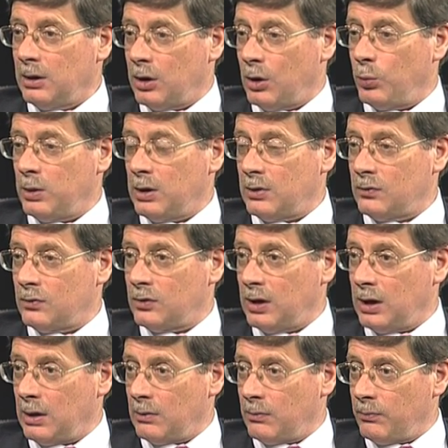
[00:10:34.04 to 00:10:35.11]
we can
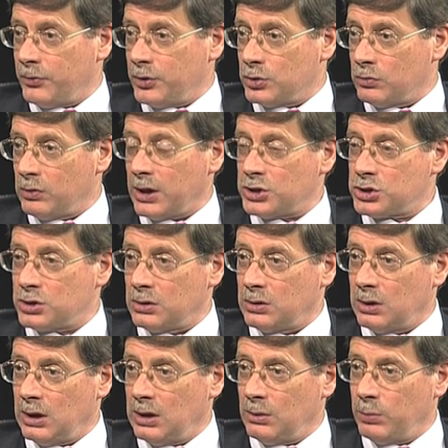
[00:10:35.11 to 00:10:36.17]
see the
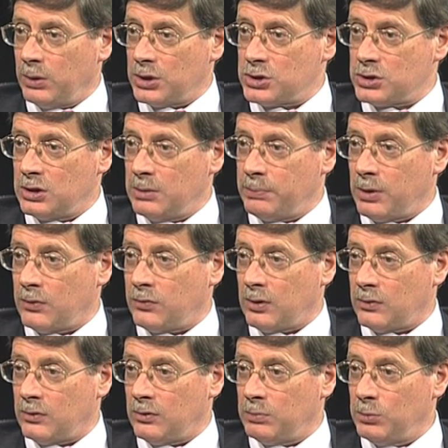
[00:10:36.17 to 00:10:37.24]
direction in which the
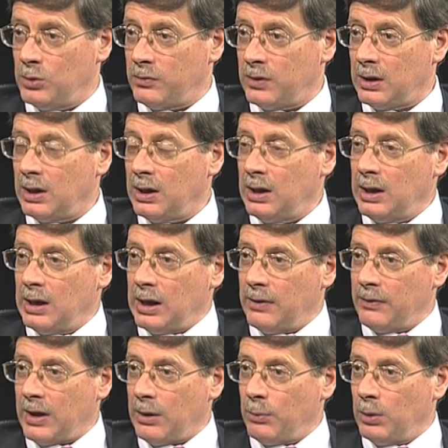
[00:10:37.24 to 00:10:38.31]
process is moving,
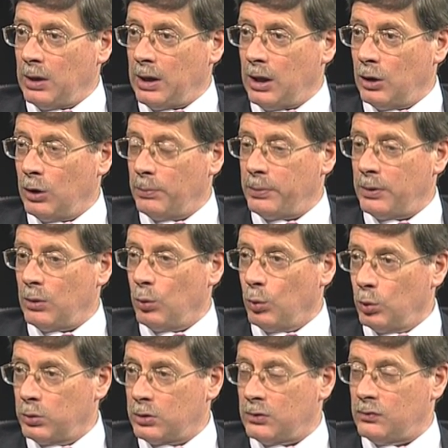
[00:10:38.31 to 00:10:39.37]
and that will help
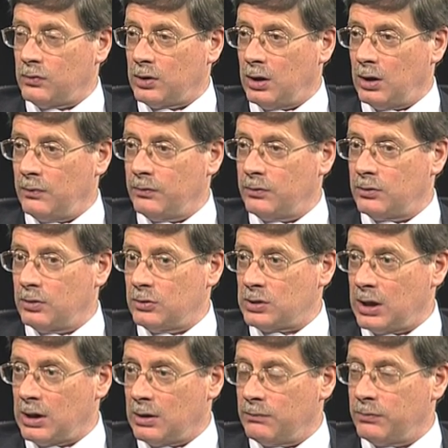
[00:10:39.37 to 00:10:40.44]
all concerned to
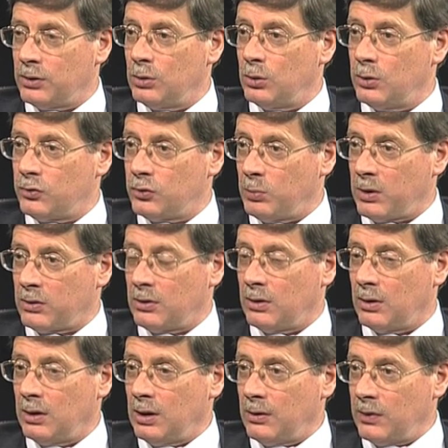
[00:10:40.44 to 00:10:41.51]
take a view as to
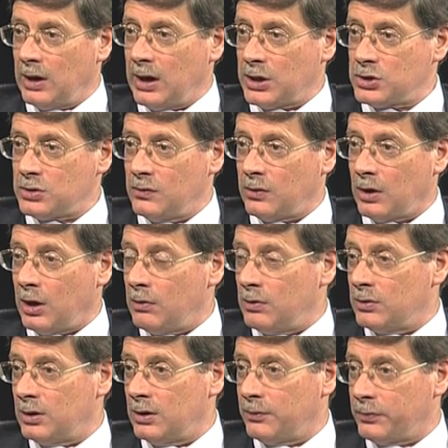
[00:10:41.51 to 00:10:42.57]
whether the elections are
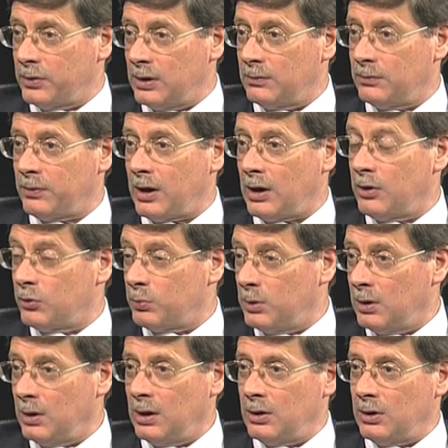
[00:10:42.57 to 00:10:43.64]
indeed free and fair, as
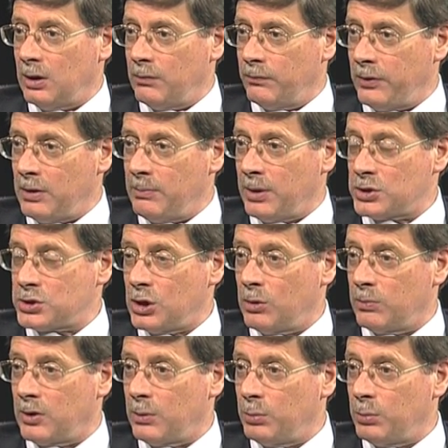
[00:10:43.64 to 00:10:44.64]
we very much hope